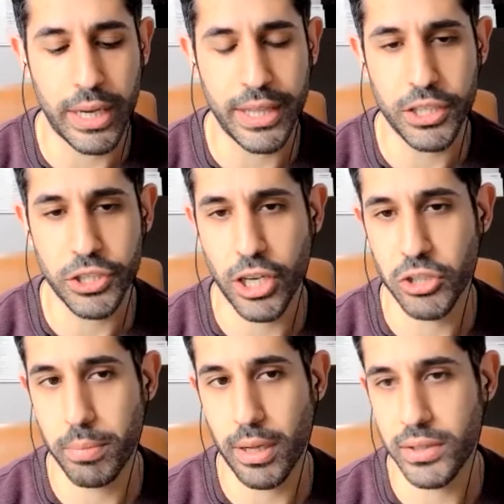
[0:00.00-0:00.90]
in the
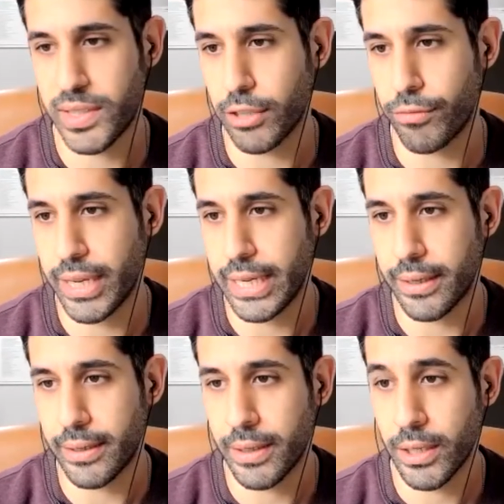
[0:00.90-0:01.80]
church planting
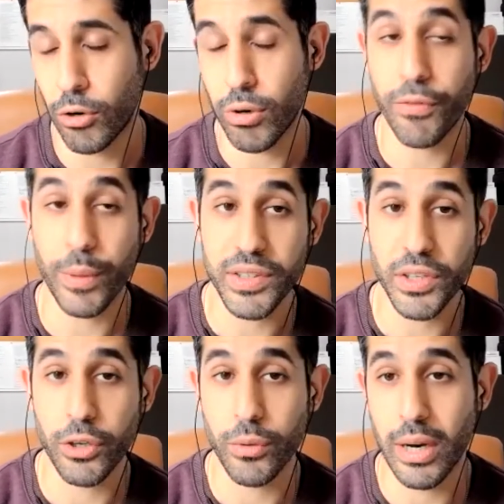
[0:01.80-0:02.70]
arena, or if we
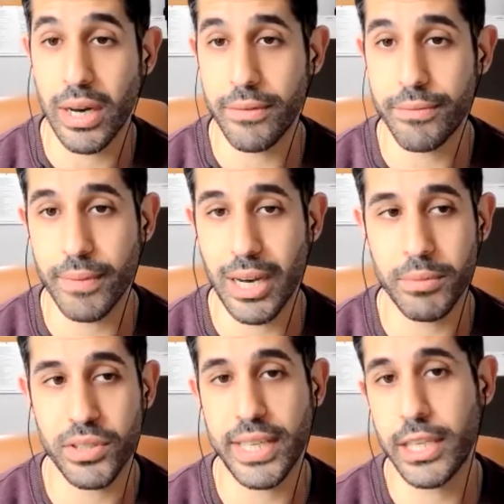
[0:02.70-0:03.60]
do, I'm
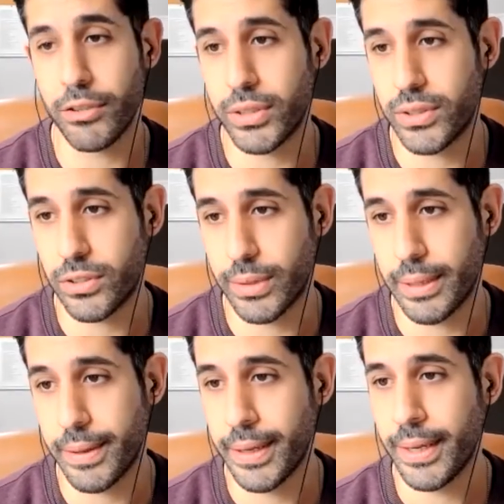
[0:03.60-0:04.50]
just ignorant to
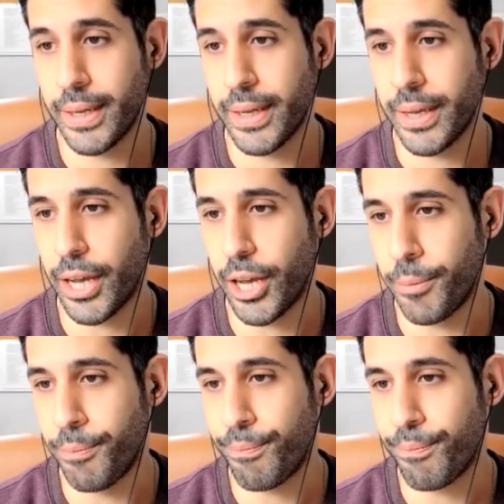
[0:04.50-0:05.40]
it.
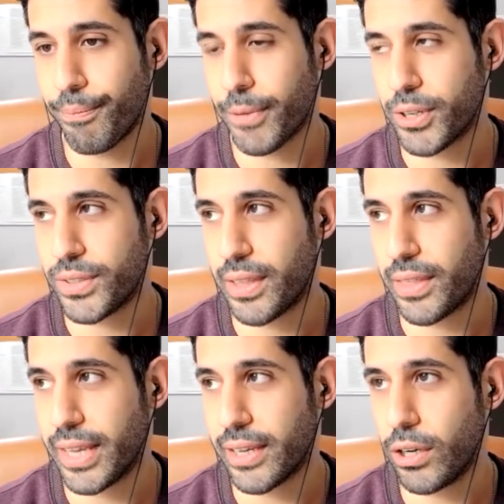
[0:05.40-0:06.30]
Because I
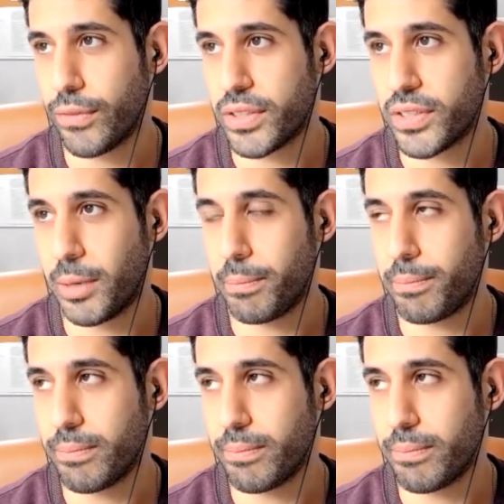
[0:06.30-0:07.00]
think a lot of the time,